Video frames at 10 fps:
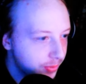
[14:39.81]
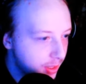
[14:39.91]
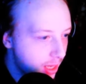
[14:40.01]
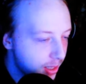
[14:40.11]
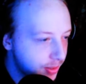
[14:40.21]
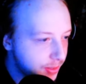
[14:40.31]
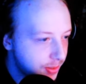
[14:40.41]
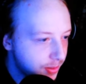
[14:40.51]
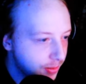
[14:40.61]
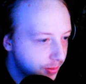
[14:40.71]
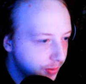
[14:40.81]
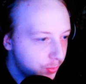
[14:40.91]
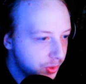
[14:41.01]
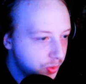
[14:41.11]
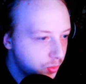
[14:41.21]
Yes!
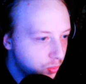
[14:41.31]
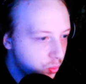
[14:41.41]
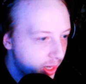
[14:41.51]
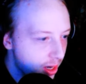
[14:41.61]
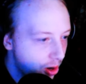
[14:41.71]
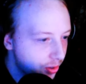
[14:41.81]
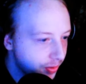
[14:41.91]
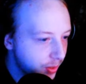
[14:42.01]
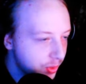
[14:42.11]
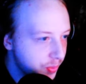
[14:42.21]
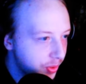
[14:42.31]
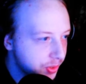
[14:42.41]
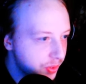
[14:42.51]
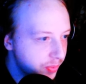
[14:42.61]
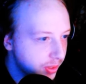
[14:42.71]
That was way harder than it was
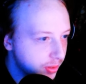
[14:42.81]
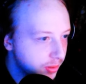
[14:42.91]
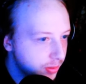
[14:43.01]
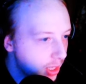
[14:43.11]
supposed to be.